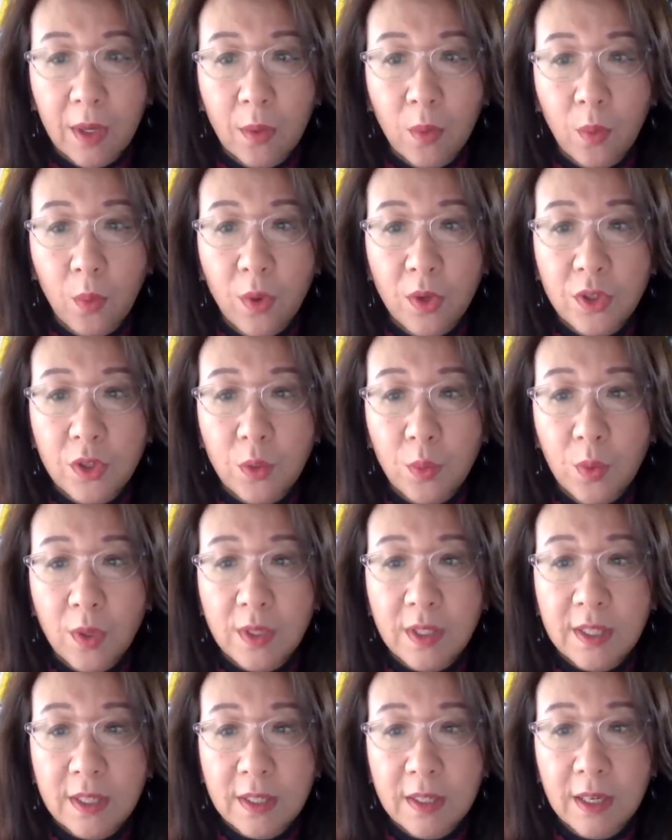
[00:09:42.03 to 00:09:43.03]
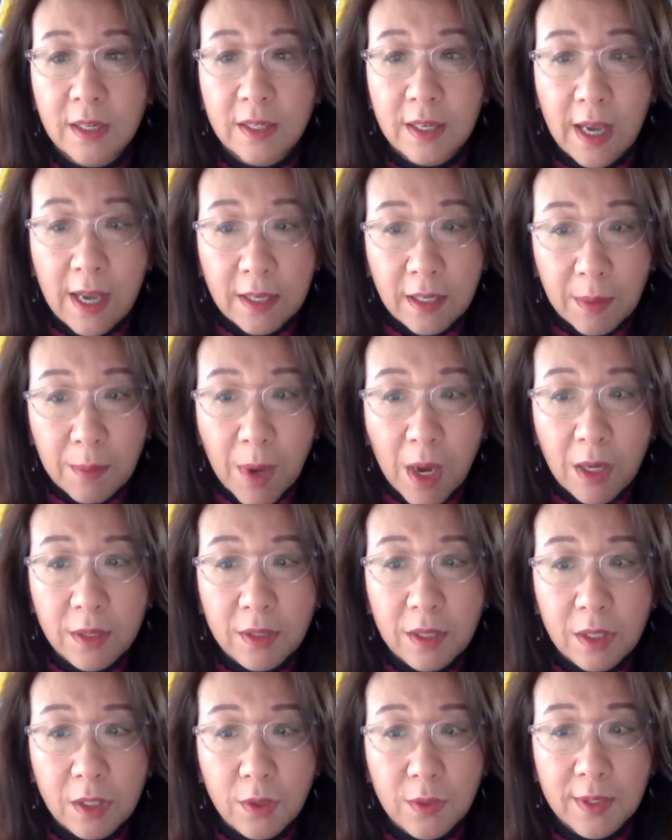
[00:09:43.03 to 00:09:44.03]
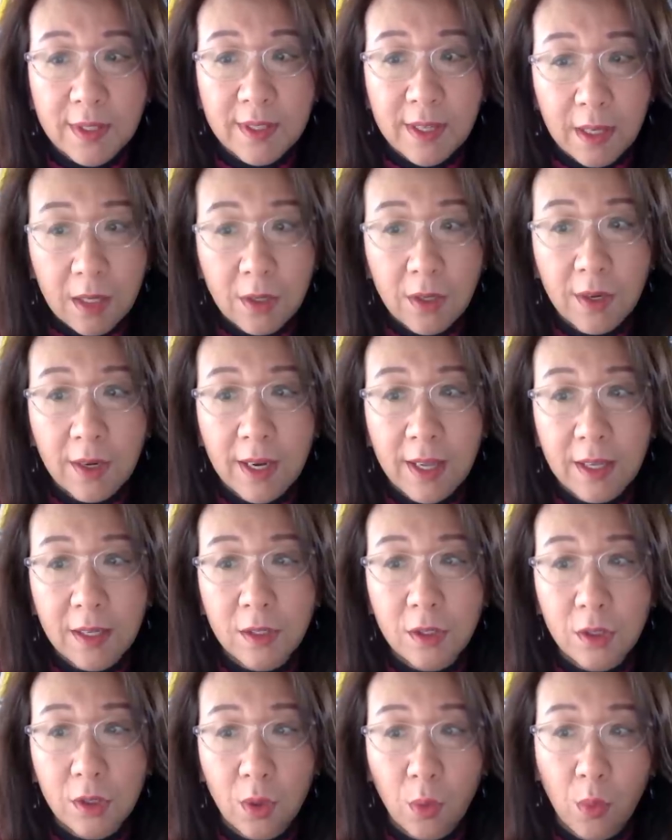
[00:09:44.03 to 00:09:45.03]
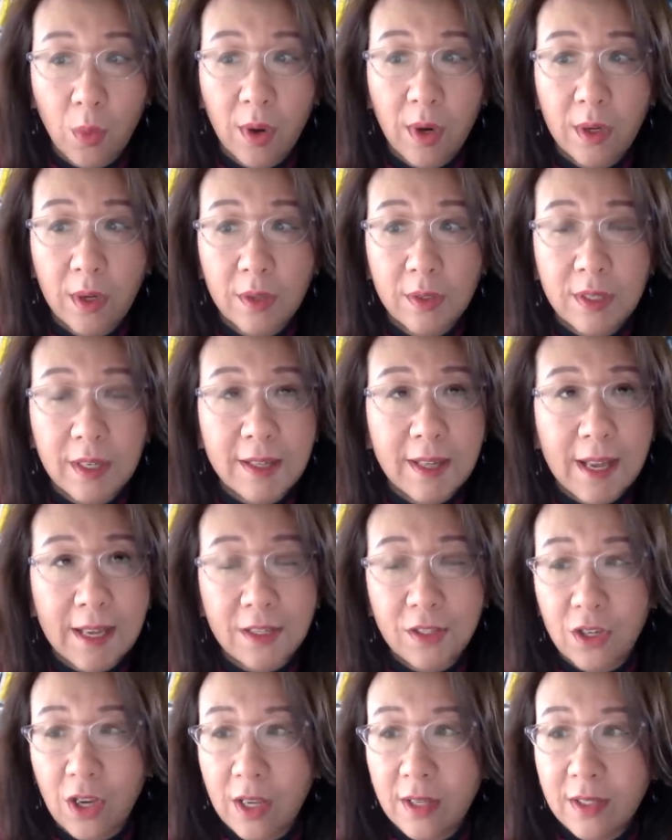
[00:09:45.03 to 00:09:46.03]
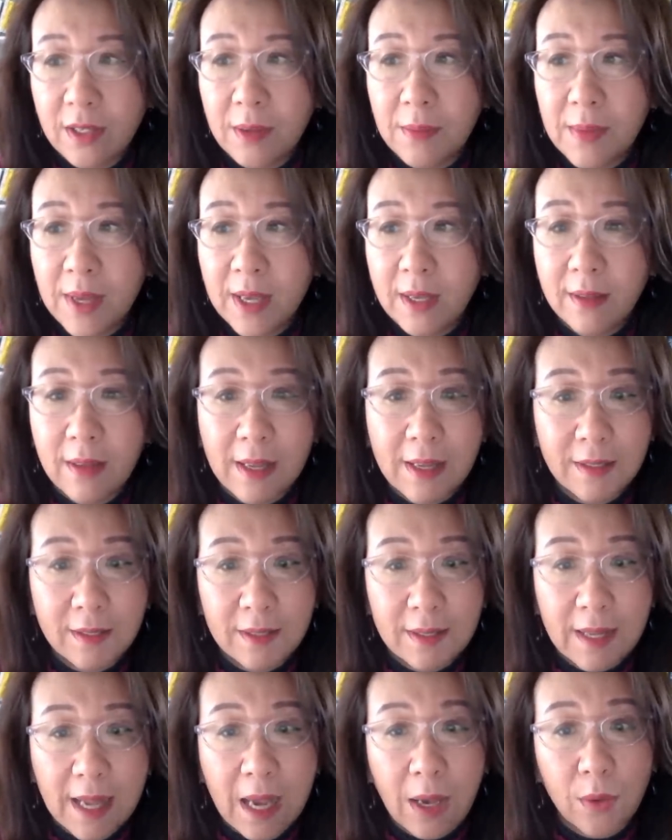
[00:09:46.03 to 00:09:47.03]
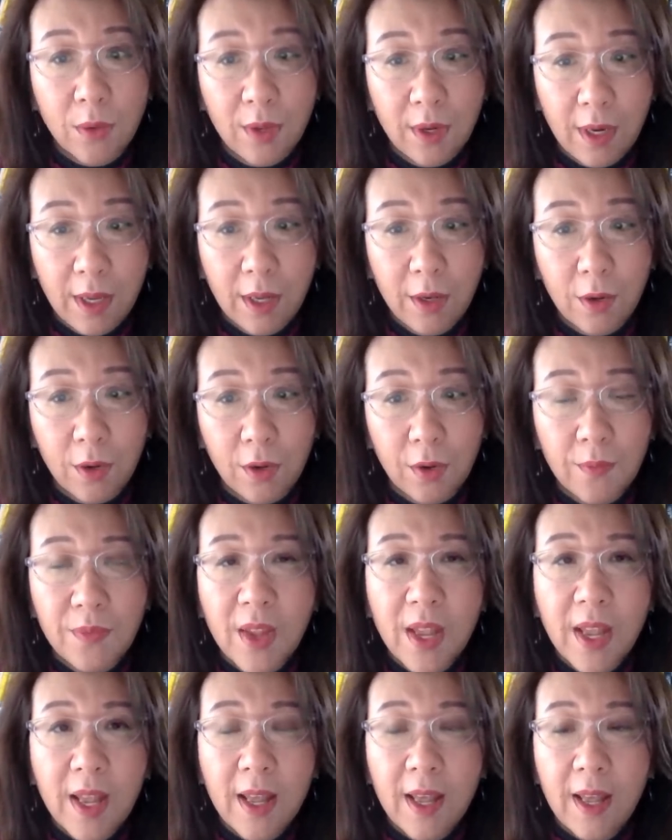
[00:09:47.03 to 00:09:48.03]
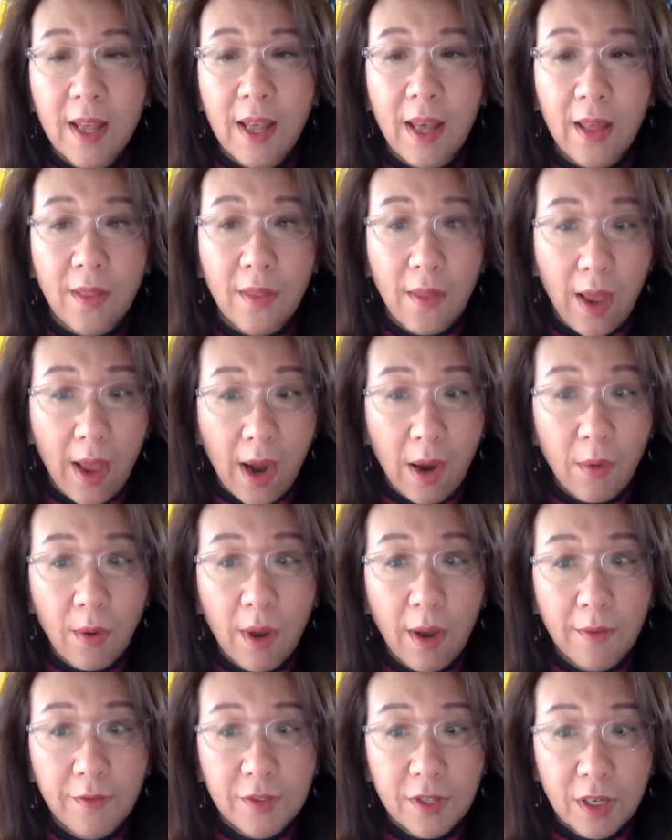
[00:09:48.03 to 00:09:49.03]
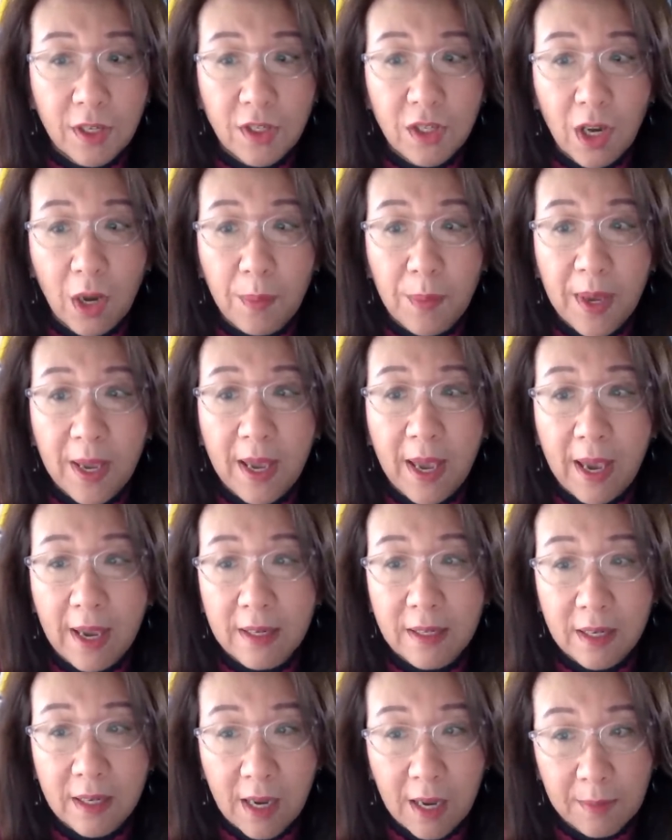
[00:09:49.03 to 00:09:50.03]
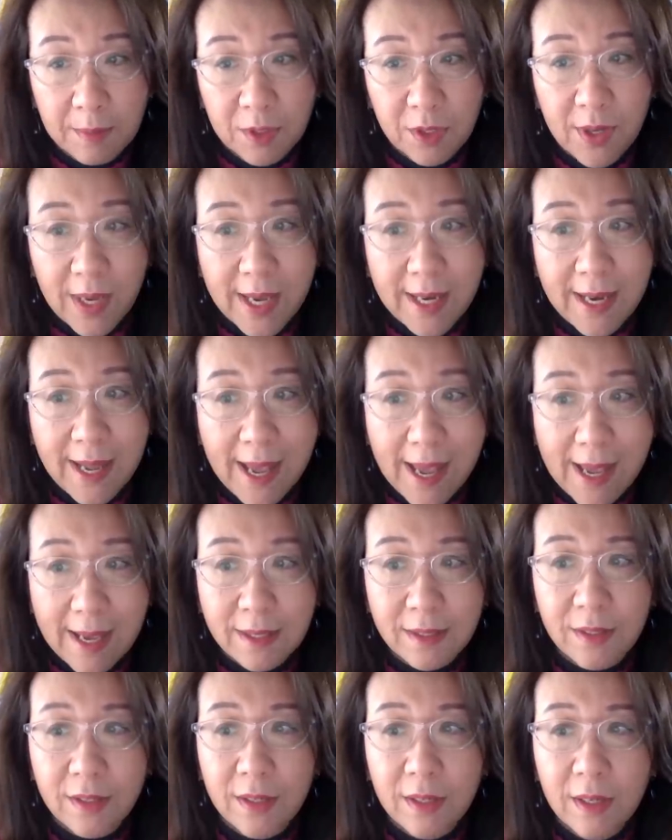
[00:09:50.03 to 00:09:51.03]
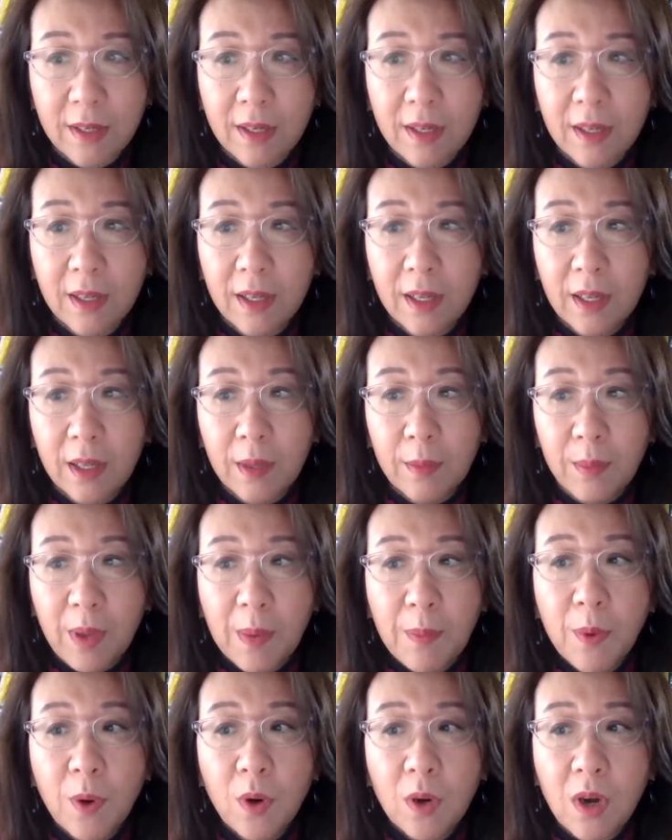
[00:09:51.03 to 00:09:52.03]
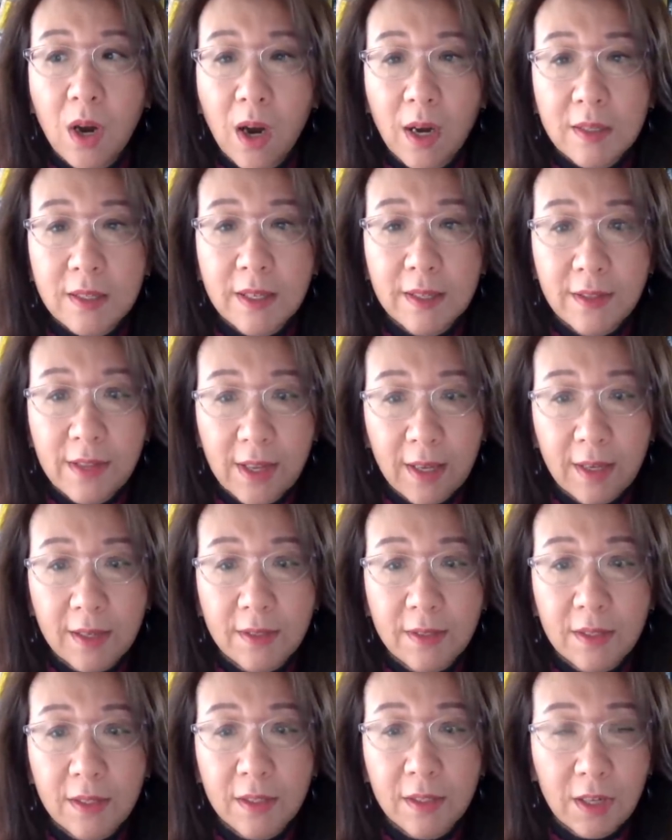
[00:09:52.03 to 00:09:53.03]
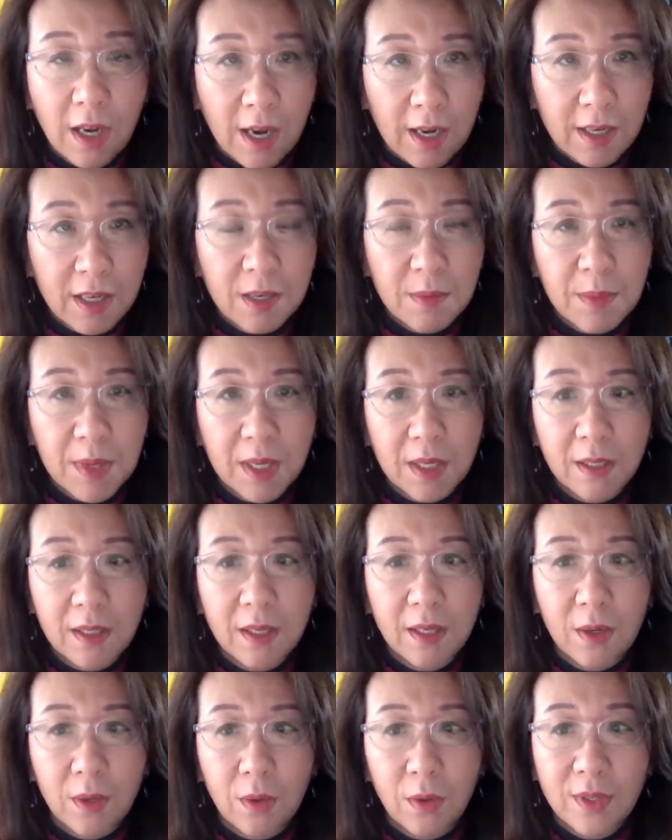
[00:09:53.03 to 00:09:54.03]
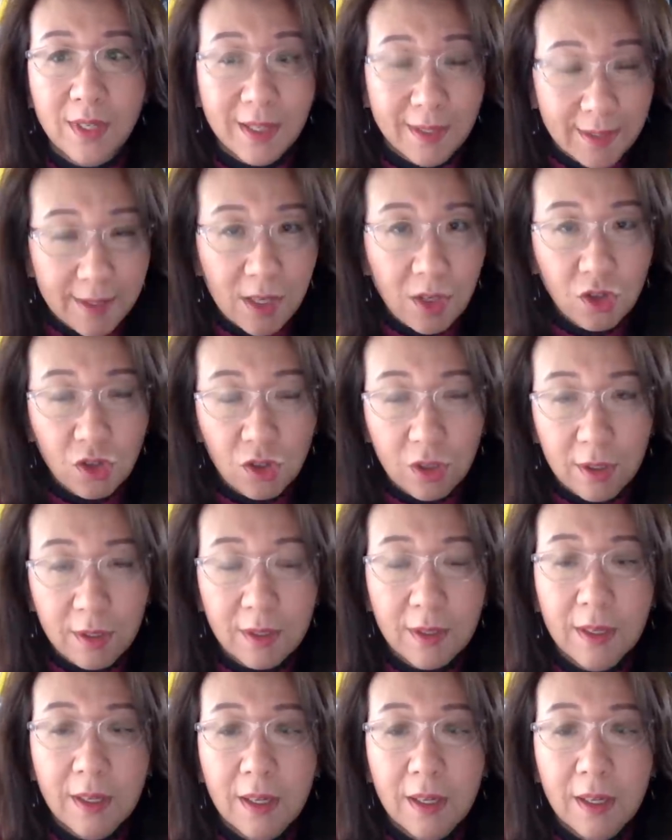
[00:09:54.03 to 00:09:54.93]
which was tantamount to signaling to the world that Jiang Zemin is now the leader, and the era of Deng Xiaoping had come to an end. People called this document or decision